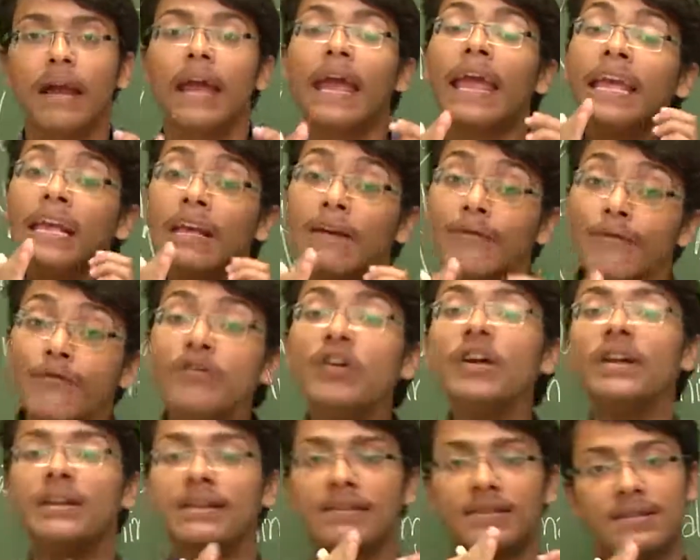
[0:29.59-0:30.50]

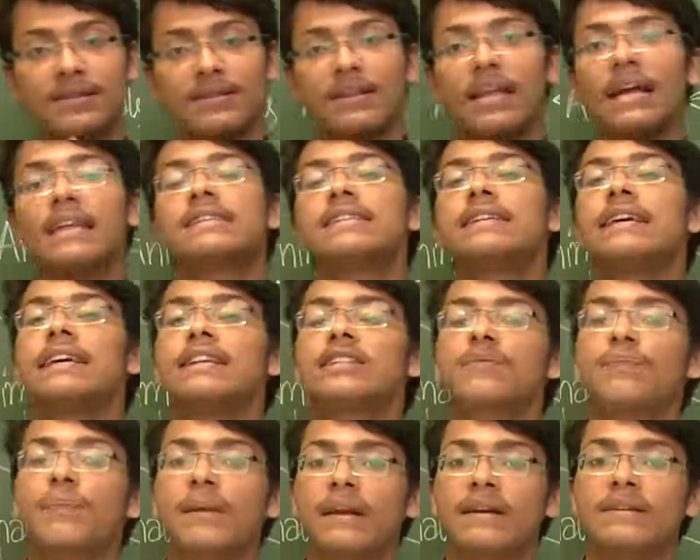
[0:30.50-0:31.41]
event that takes
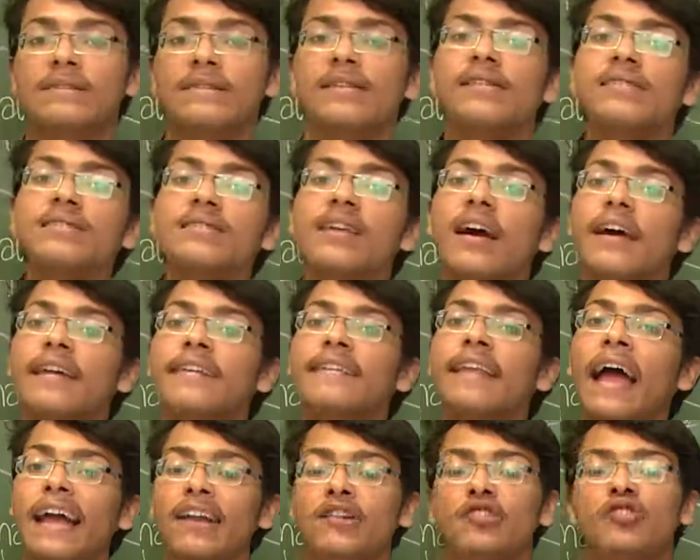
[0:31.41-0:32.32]
place is
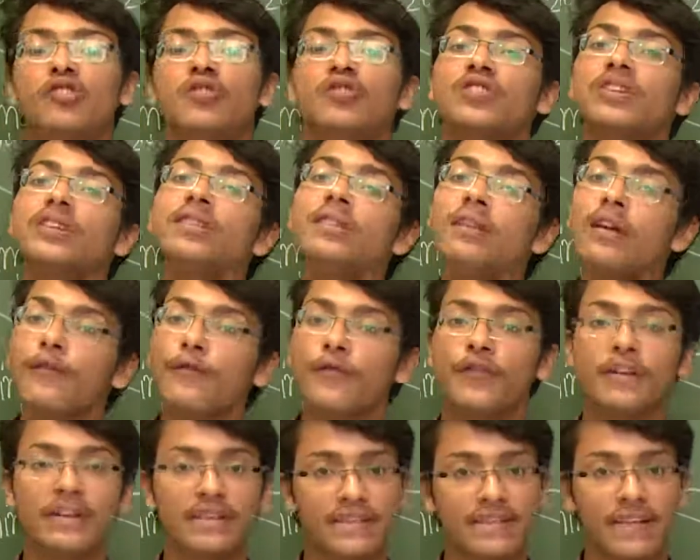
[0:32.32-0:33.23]
nitrogen
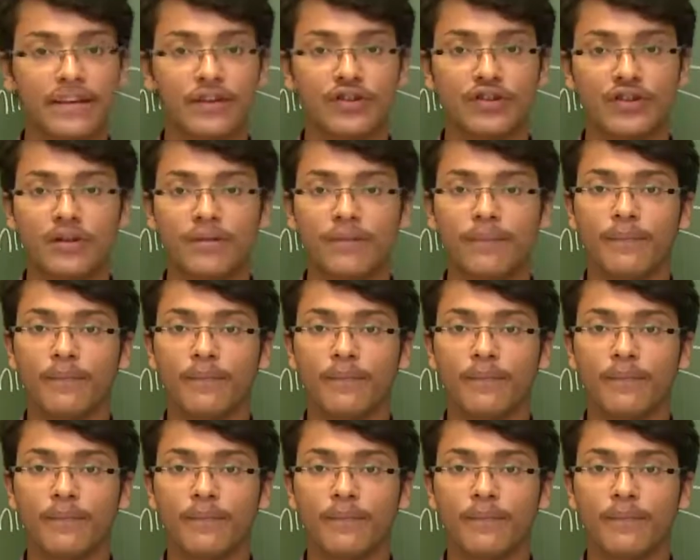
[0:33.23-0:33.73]
fixation.